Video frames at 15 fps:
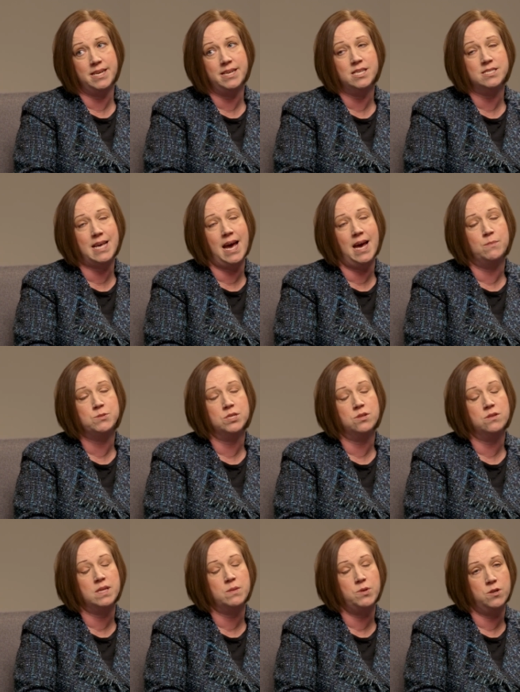It is
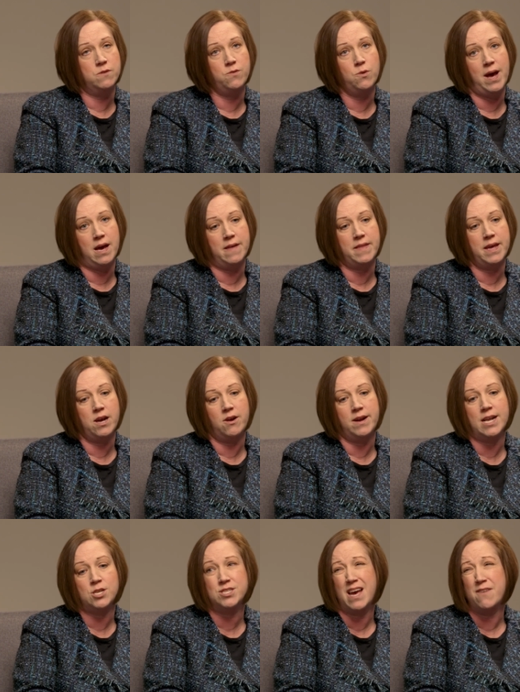absolutely beautiful out there,
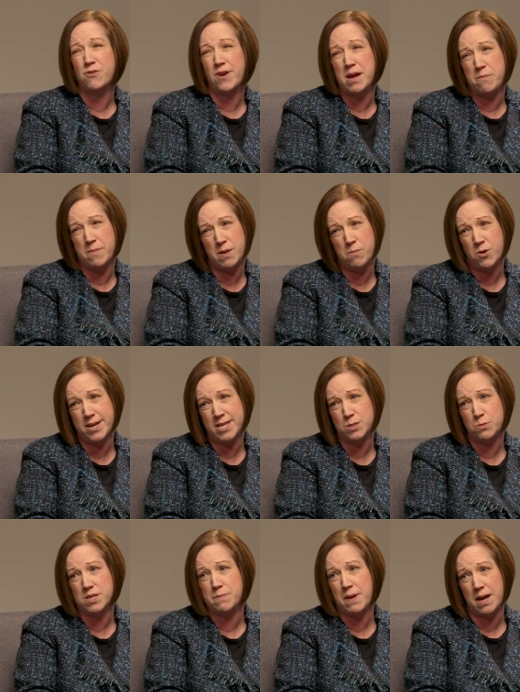and I just have great
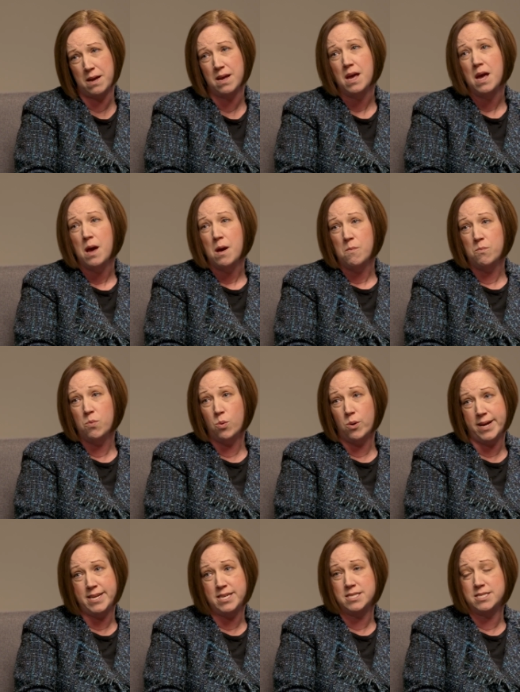memories with my
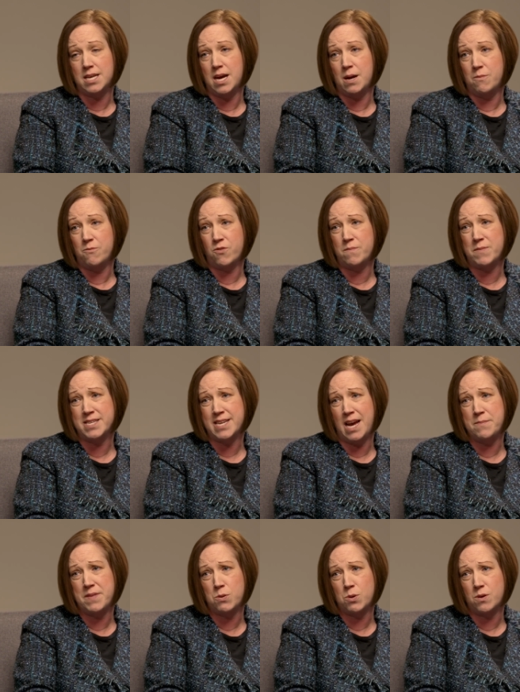boys from the
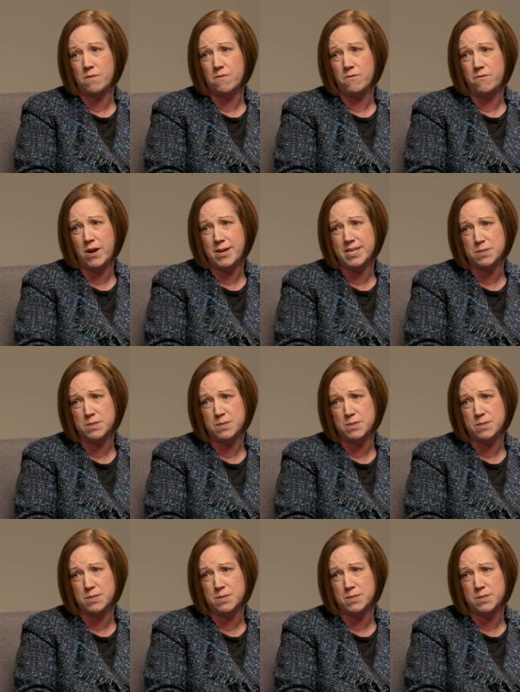time they were very